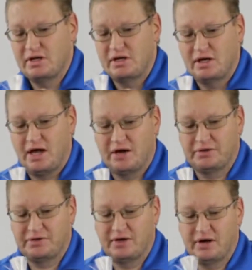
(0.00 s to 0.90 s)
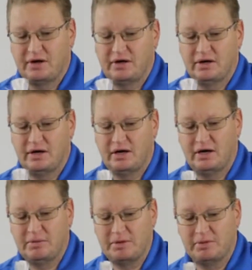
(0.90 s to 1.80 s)
out there,
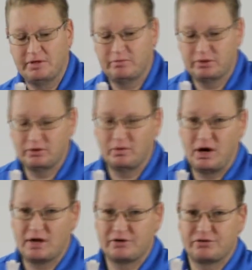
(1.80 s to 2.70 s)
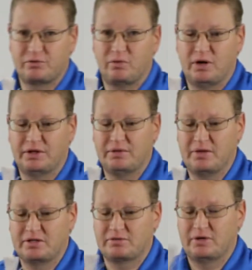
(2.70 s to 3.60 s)
I believe Blue Water's one that
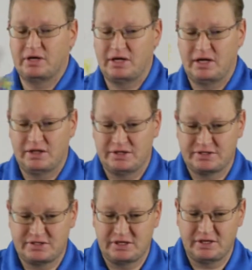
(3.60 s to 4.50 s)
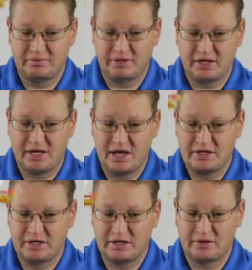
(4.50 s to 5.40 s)
makes one, and this is an Imlay
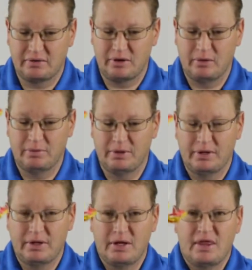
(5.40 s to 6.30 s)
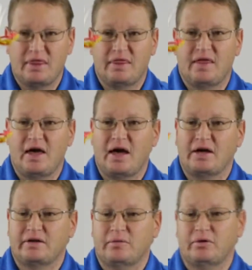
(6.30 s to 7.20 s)
Canyon Gear rope
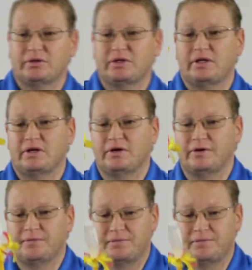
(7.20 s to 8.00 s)
that I'm holding here.